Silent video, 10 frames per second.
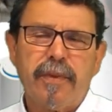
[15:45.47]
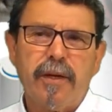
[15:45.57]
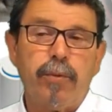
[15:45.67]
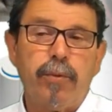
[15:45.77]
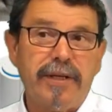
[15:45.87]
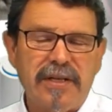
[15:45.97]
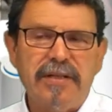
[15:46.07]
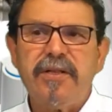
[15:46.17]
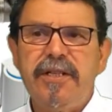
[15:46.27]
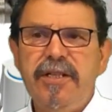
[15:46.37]
or we
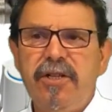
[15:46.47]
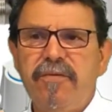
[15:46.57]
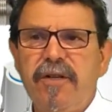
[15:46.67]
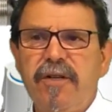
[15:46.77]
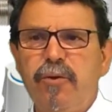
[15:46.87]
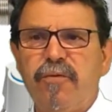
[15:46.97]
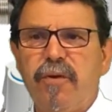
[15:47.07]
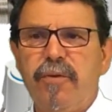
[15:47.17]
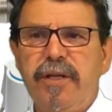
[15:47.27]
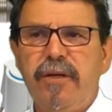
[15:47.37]
send the heating value
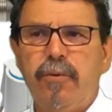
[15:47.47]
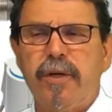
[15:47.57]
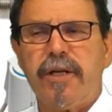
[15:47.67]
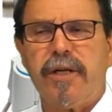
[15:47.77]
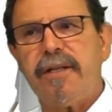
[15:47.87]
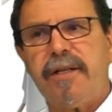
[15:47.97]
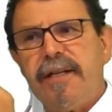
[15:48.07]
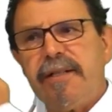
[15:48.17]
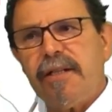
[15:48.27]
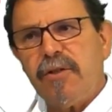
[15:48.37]
from the iON
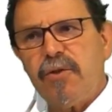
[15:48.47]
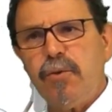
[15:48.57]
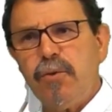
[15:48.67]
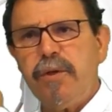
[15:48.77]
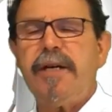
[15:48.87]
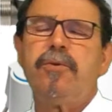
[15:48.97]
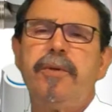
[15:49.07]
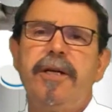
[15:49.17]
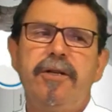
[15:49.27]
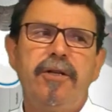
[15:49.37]
108 to the
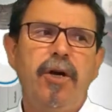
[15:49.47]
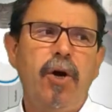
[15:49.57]
actuator,